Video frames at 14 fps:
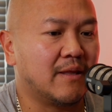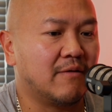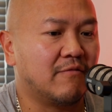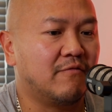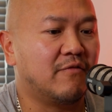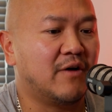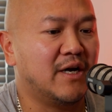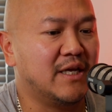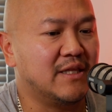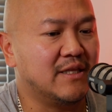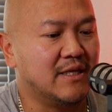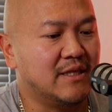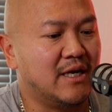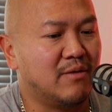find
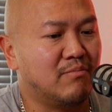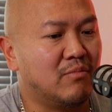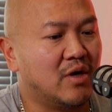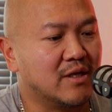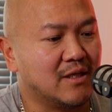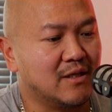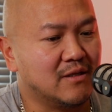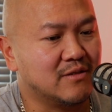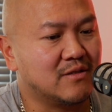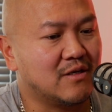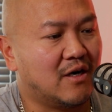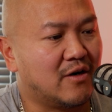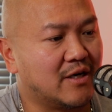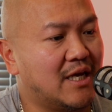that their models
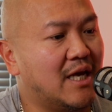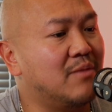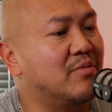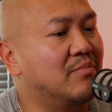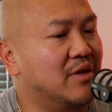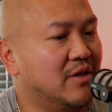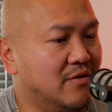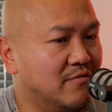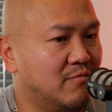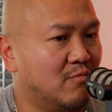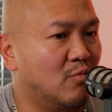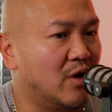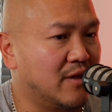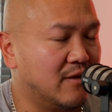are capable of
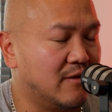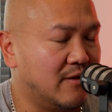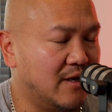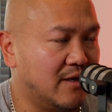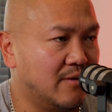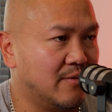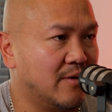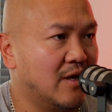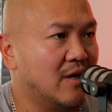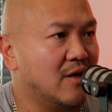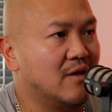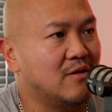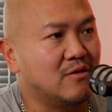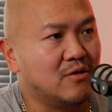one thing,
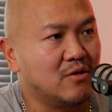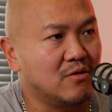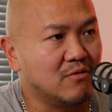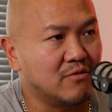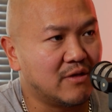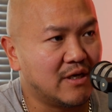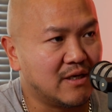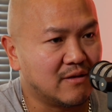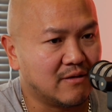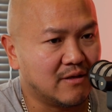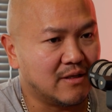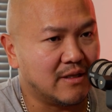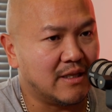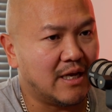do you think
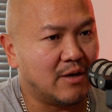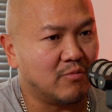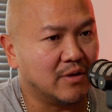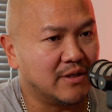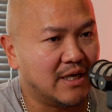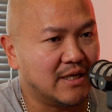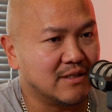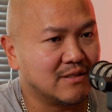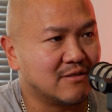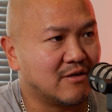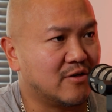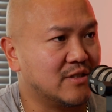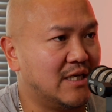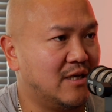that they will then
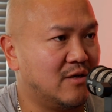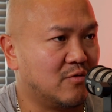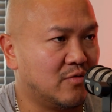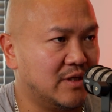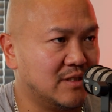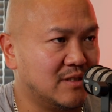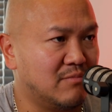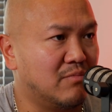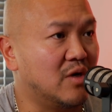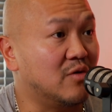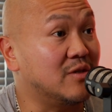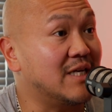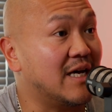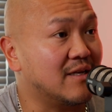start to increase the
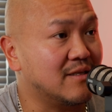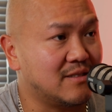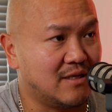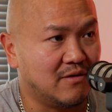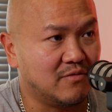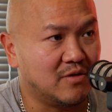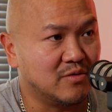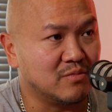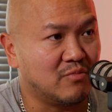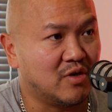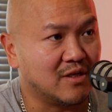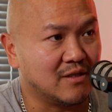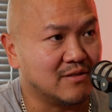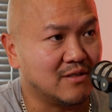modality of those
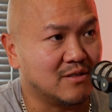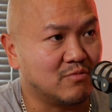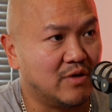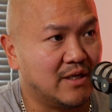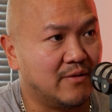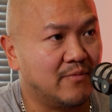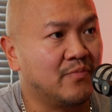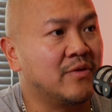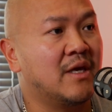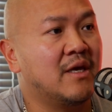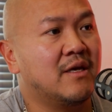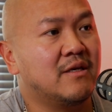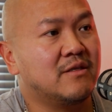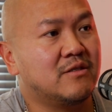models as well
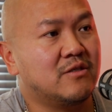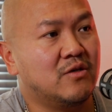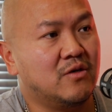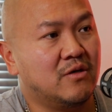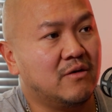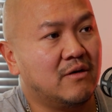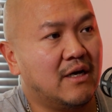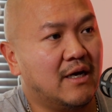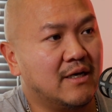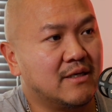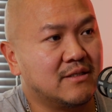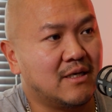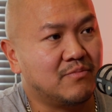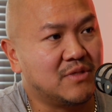to
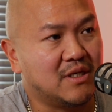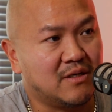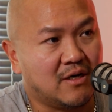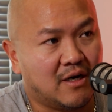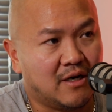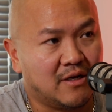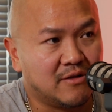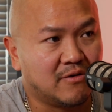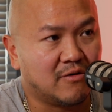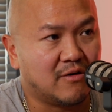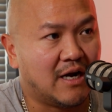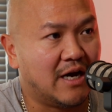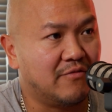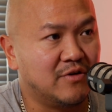accept in other
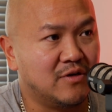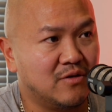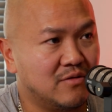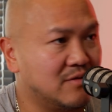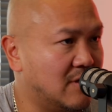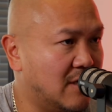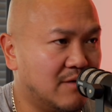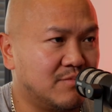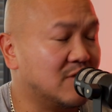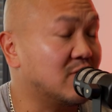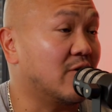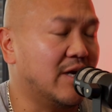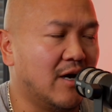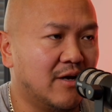avenues?
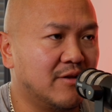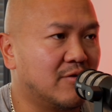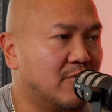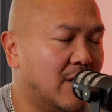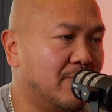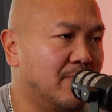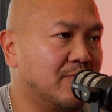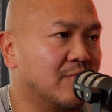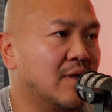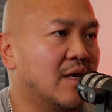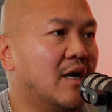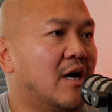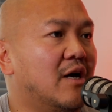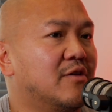
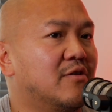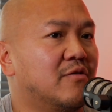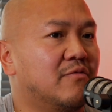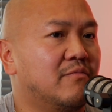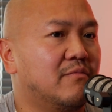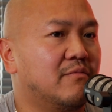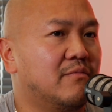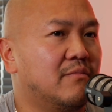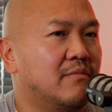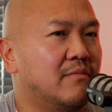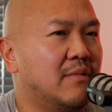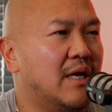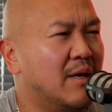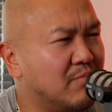Other
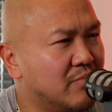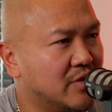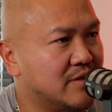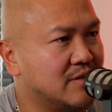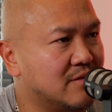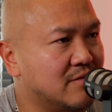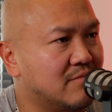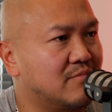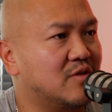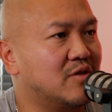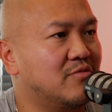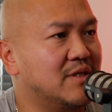inputs, should we